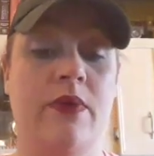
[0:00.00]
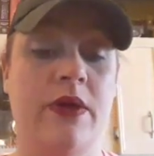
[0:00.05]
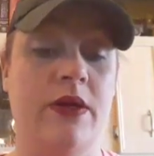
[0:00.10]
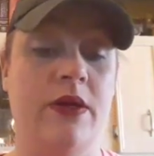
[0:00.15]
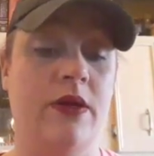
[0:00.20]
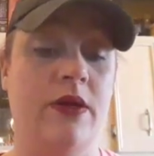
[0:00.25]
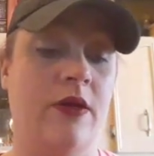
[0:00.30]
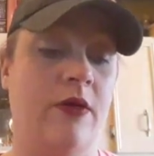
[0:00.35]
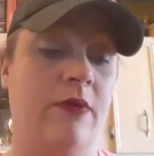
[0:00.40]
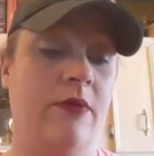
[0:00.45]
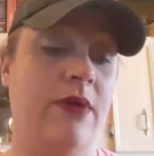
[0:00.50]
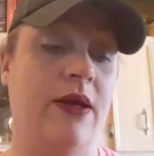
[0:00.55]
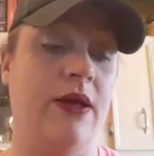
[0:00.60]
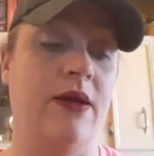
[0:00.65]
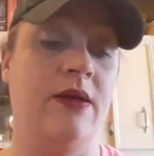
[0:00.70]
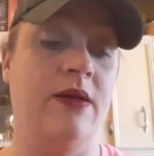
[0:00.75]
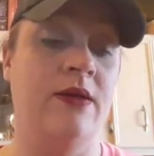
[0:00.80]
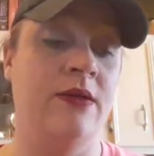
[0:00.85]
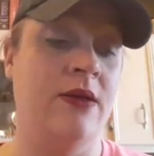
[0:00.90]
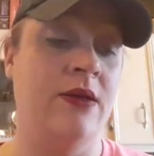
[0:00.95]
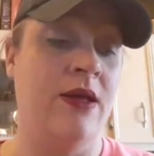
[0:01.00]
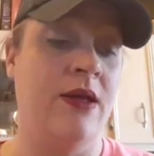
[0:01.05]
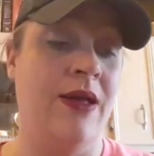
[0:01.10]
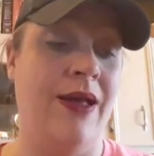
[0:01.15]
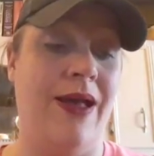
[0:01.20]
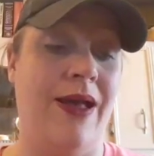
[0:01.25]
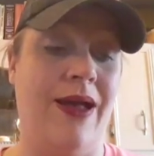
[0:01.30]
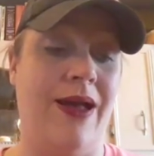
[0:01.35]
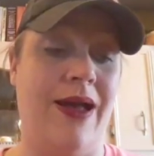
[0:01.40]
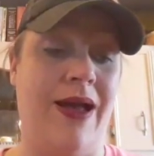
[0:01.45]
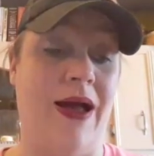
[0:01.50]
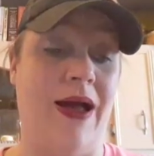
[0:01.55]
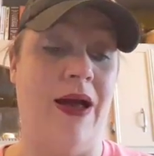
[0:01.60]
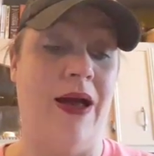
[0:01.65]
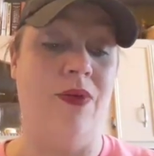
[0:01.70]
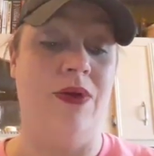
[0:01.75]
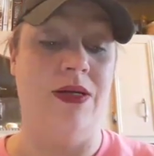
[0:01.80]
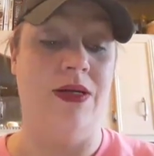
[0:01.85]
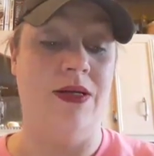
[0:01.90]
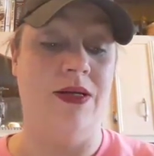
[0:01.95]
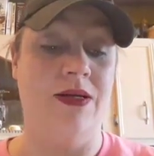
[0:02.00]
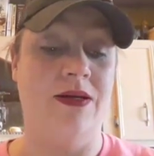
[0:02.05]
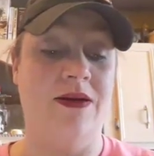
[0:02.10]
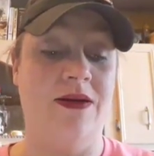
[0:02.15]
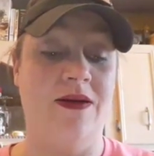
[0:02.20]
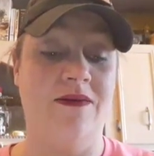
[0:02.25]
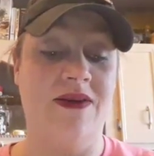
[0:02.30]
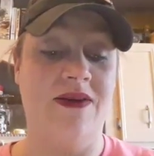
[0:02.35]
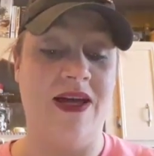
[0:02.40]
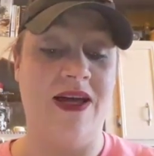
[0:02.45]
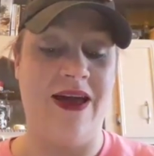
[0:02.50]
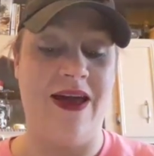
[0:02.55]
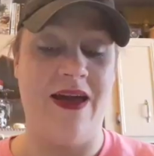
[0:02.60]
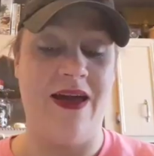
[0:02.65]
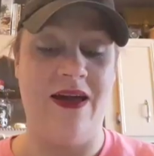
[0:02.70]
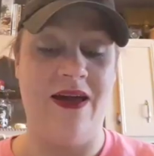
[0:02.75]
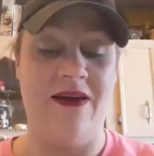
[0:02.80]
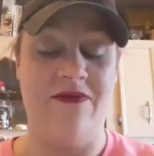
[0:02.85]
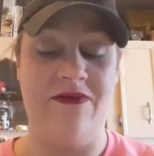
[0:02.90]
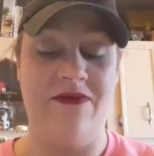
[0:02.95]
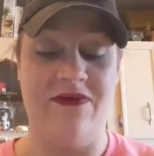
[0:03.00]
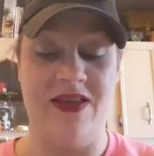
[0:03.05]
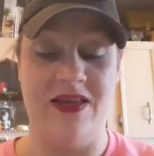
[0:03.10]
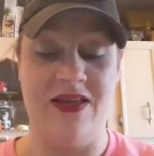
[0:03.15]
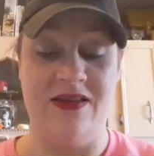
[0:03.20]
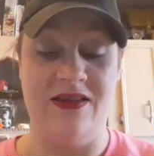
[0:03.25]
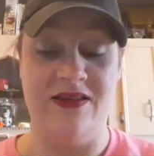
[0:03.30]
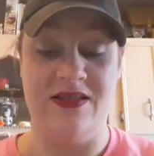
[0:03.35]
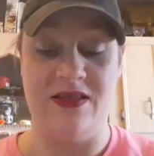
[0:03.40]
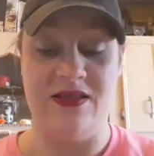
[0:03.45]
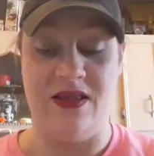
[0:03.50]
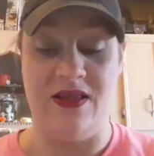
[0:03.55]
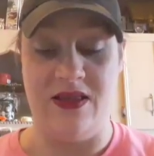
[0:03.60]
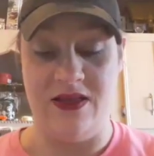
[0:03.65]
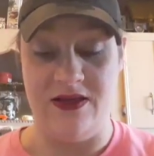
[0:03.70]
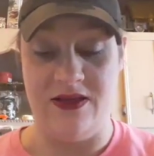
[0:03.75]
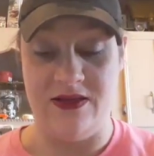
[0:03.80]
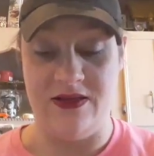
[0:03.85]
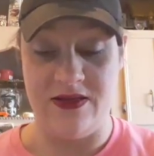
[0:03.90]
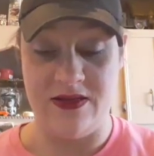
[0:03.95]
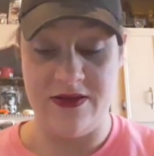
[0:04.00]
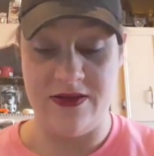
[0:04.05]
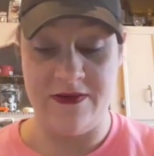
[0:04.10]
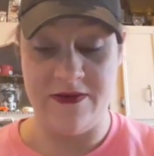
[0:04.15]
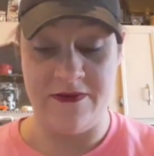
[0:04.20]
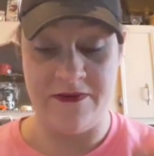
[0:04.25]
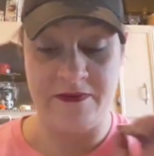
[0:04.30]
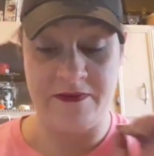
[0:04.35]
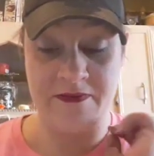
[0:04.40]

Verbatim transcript: Put it on my. I would love to have this list.